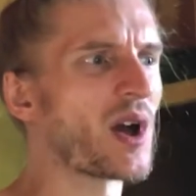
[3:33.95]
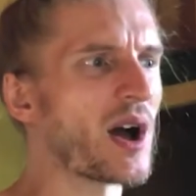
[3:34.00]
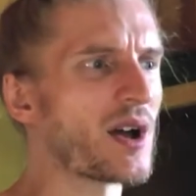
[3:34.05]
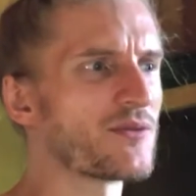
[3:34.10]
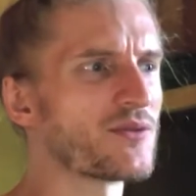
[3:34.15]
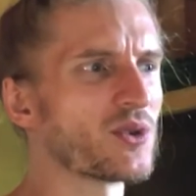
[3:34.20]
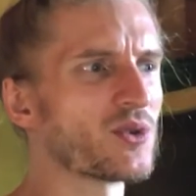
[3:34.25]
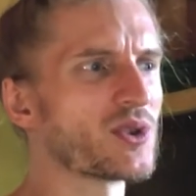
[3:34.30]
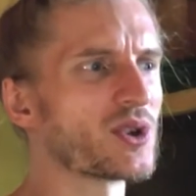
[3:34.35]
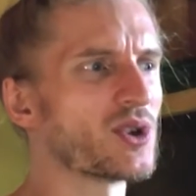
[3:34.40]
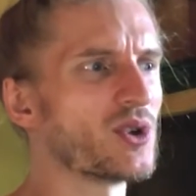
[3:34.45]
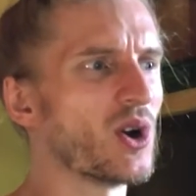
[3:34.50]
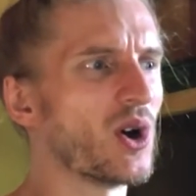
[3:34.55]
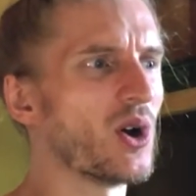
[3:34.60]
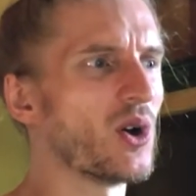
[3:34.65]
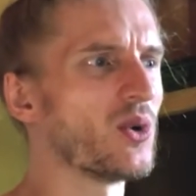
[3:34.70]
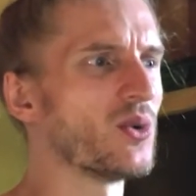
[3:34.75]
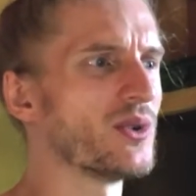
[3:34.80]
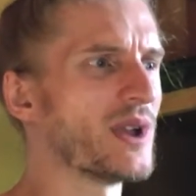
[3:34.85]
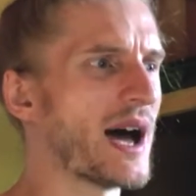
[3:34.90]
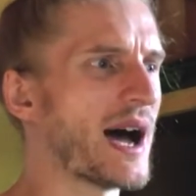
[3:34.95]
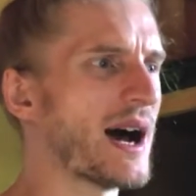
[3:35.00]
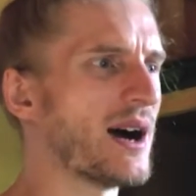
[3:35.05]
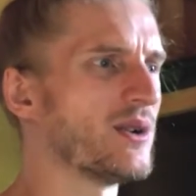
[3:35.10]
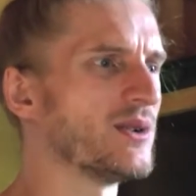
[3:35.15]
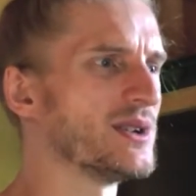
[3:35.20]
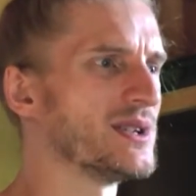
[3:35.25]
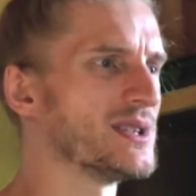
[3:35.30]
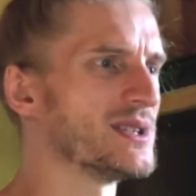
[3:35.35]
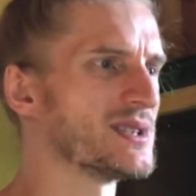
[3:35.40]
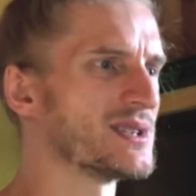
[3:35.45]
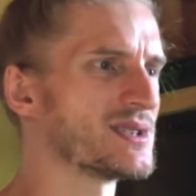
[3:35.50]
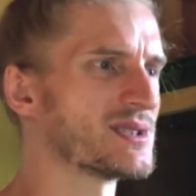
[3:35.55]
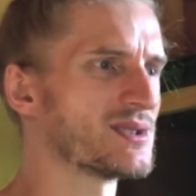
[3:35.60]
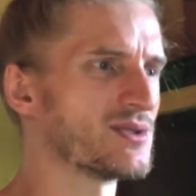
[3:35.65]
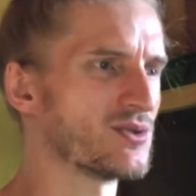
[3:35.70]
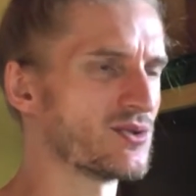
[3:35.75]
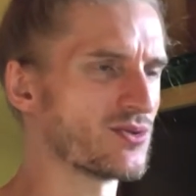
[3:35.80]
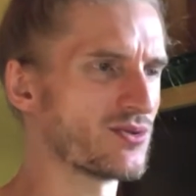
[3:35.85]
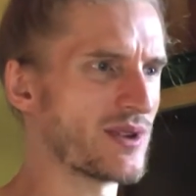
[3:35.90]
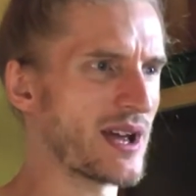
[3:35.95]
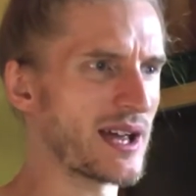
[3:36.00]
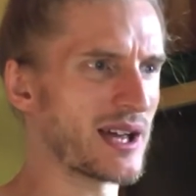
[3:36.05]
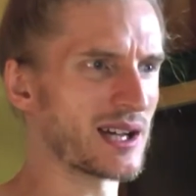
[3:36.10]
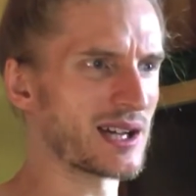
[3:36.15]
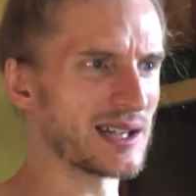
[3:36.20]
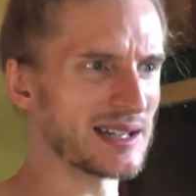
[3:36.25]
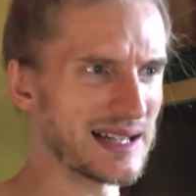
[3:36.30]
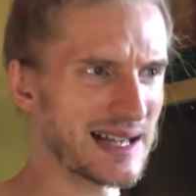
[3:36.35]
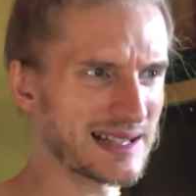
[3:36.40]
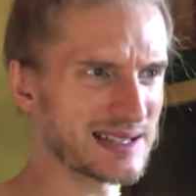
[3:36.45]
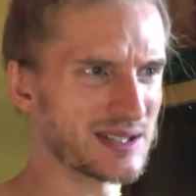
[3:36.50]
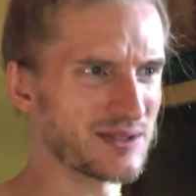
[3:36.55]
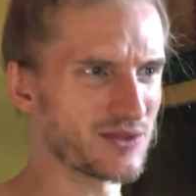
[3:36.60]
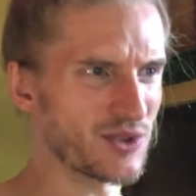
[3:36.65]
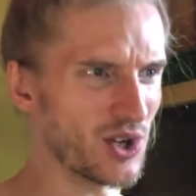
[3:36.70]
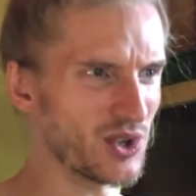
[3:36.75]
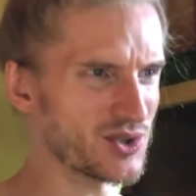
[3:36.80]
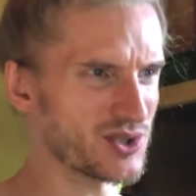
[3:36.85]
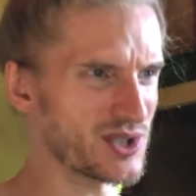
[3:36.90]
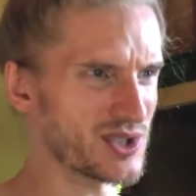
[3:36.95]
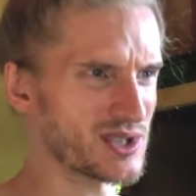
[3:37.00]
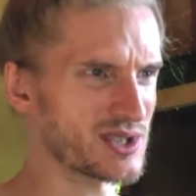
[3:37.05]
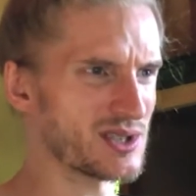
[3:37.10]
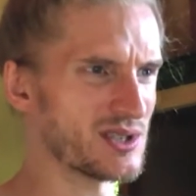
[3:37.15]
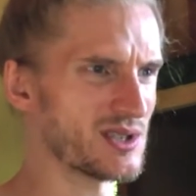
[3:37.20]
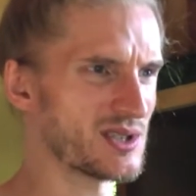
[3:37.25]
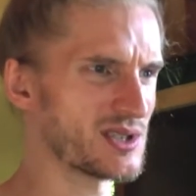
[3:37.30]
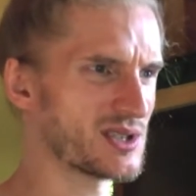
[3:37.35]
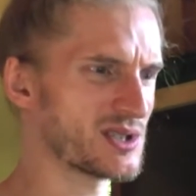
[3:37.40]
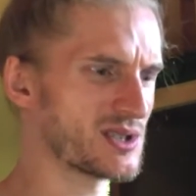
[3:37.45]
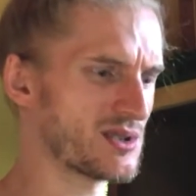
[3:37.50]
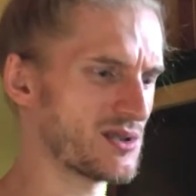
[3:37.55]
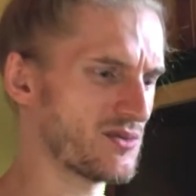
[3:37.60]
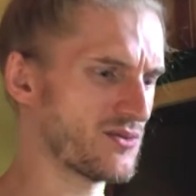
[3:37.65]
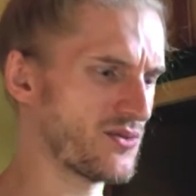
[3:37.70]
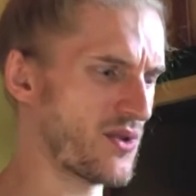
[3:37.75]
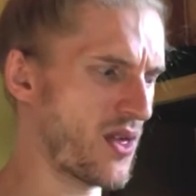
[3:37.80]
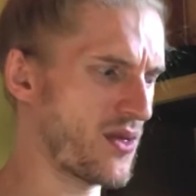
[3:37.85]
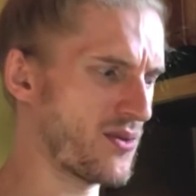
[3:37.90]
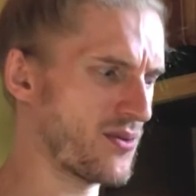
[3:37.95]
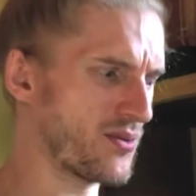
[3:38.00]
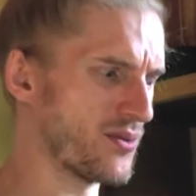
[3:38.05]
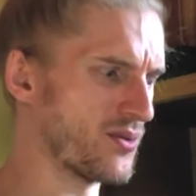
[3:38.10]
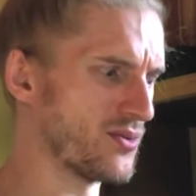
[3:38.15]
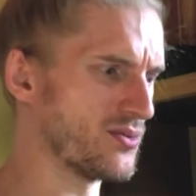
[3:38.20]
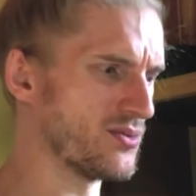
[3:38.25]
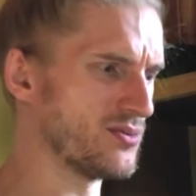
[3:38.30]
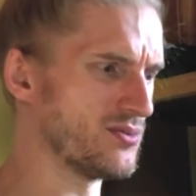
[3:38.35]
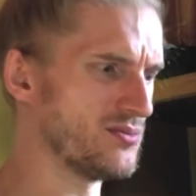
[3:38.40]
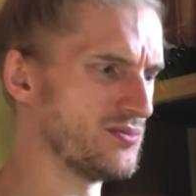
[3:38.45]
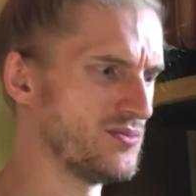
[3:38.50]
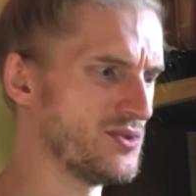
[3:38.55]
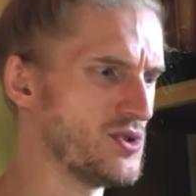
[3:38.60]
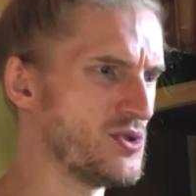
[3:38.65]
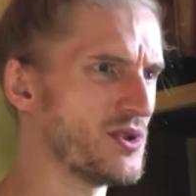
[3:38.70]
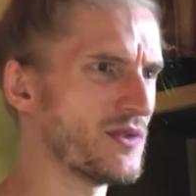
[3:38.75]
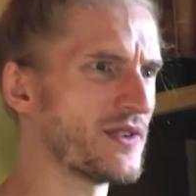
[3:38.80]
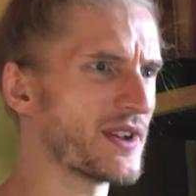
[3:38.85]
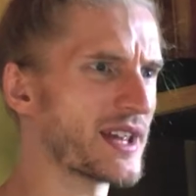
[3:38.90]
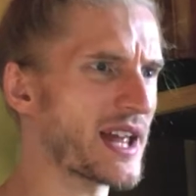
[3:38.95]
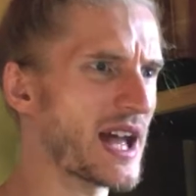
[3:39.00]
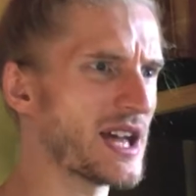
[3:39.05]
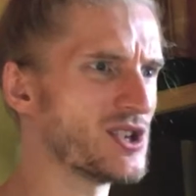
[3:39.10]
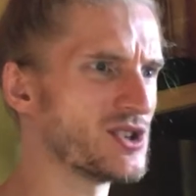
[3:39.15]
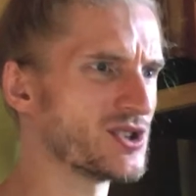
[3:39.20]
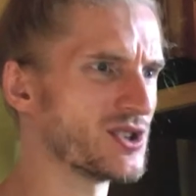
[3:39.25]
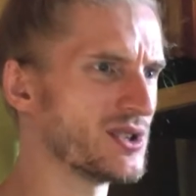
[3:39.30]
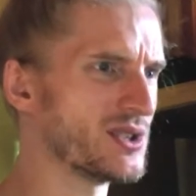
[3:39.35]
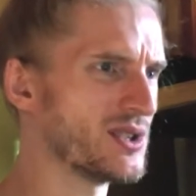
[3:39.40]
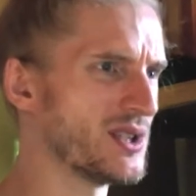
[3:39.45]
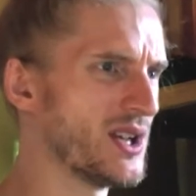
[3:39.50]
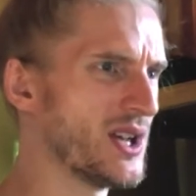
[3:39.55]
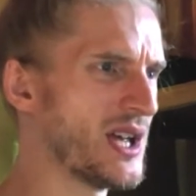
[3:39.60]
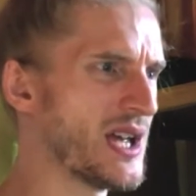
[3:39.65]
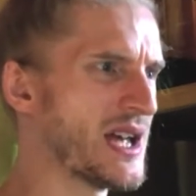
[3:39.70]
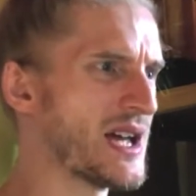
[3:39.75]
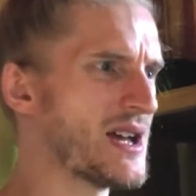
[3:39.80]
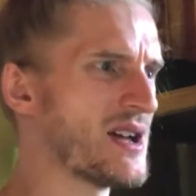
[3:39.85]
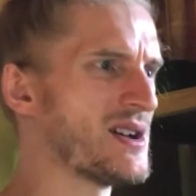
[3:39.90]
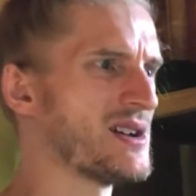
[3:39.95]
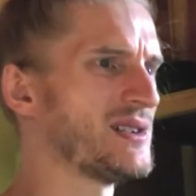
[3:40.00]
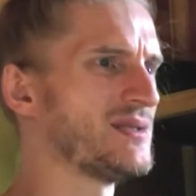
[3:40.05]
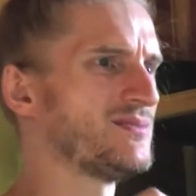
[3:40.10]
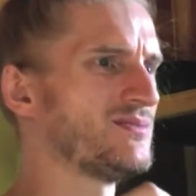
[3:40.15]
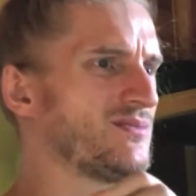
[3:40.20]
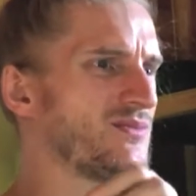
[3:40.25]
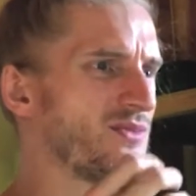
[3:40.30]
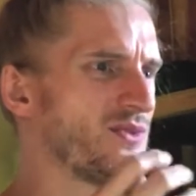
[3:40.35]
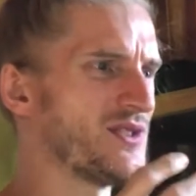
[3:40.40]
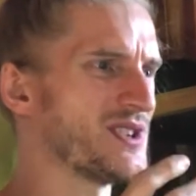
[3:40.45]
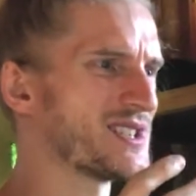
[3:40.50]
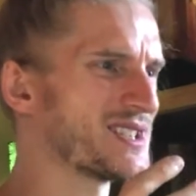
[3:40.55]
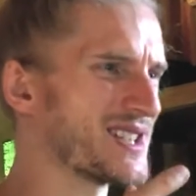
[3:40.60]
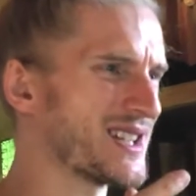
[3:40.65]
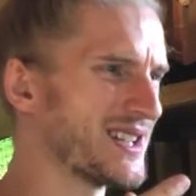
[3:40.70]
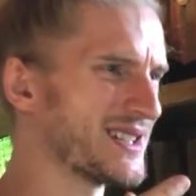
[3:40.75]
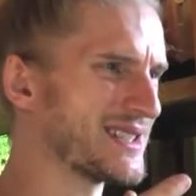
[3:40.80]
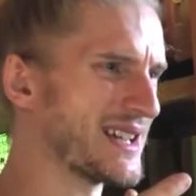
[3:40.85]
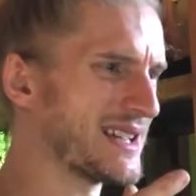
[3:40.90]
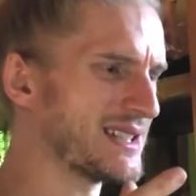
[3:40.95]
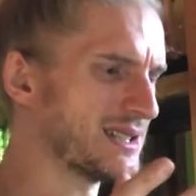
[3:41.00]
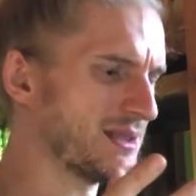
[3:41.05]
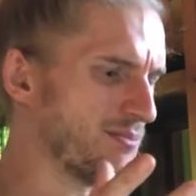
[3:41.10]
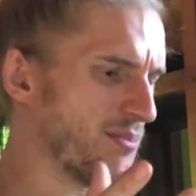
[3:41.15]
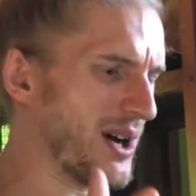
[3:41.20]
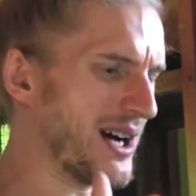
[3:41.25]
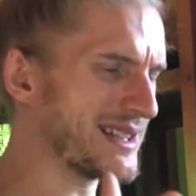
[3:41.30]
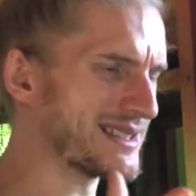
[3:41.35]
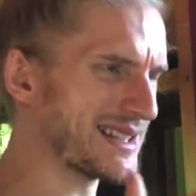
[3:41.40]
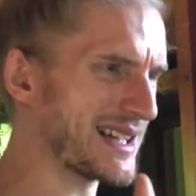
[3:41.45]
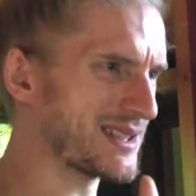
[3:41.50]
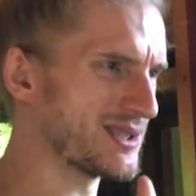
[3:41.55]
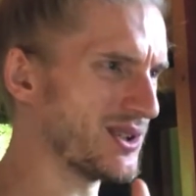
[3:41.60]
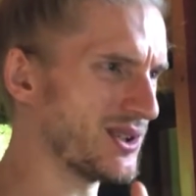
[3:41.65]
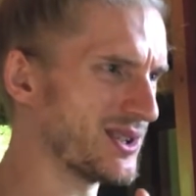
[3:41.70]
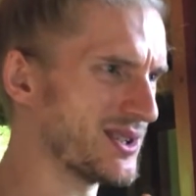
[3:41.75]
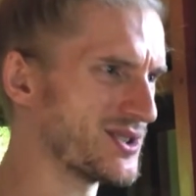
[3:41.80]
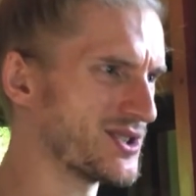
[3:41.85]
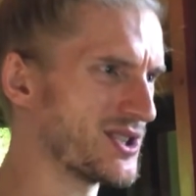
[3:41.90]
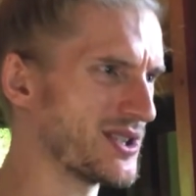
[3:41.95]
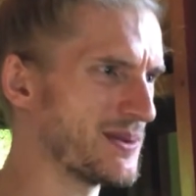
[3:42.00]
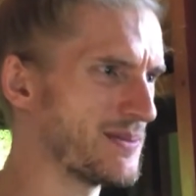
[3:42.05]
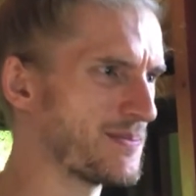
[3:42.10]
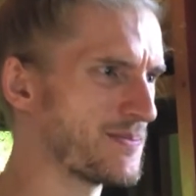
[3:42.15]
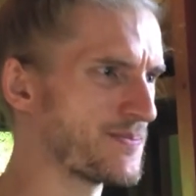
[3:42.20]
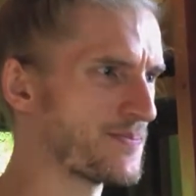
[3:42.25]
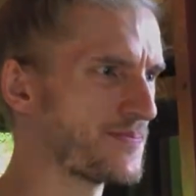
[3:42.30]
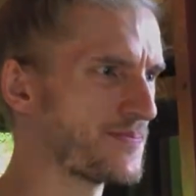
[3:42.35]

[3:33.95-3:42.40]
I feel the goal now is to create a collective consciousness through unification, facilitated by technology.